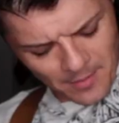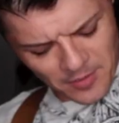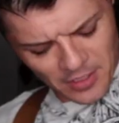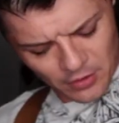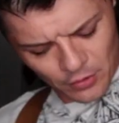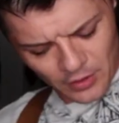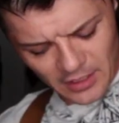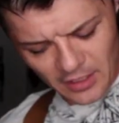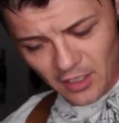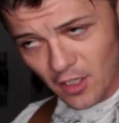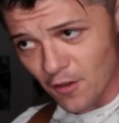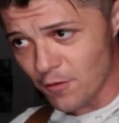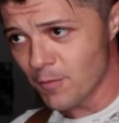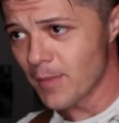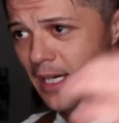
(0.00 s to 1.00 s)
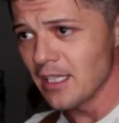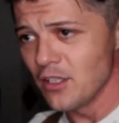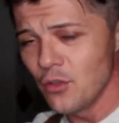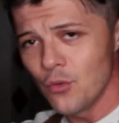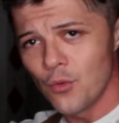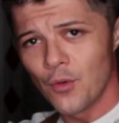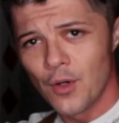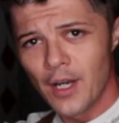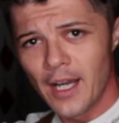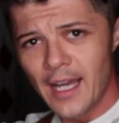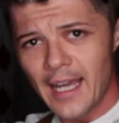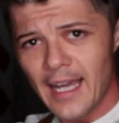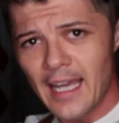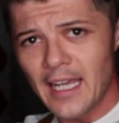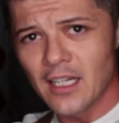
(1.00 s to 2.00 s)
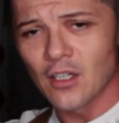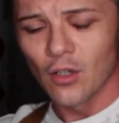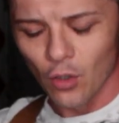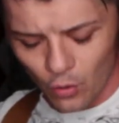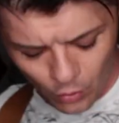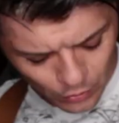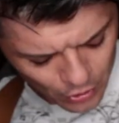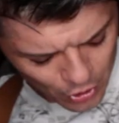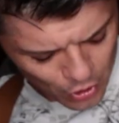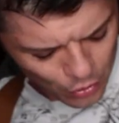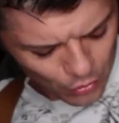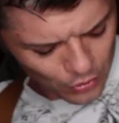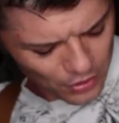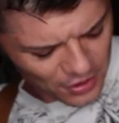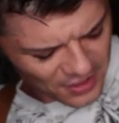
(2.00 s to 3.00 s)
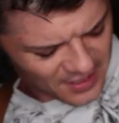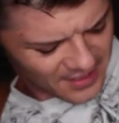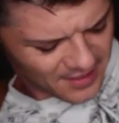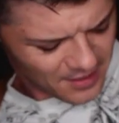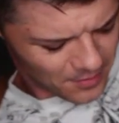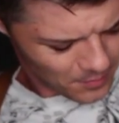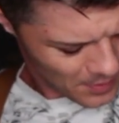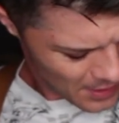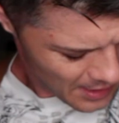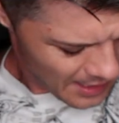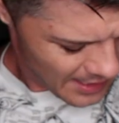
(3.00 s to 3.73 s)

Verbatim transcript: absolutely love my new Aker holder shoulder system.